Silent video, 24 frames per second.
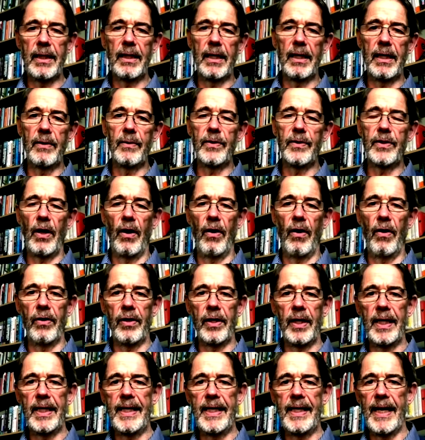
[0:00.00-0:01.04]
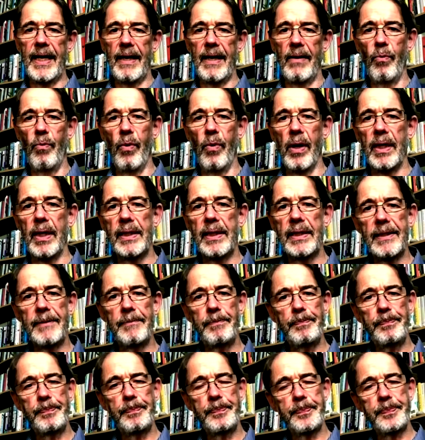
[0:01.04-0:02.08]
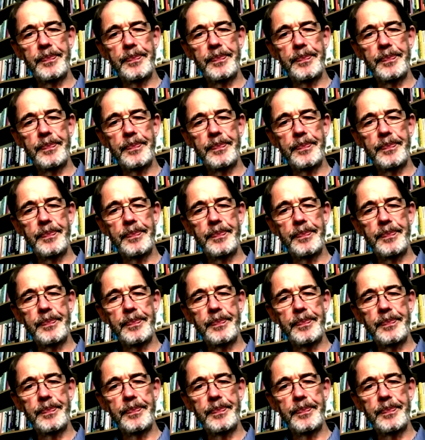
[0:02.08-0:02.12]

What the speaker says: goes on getting worse.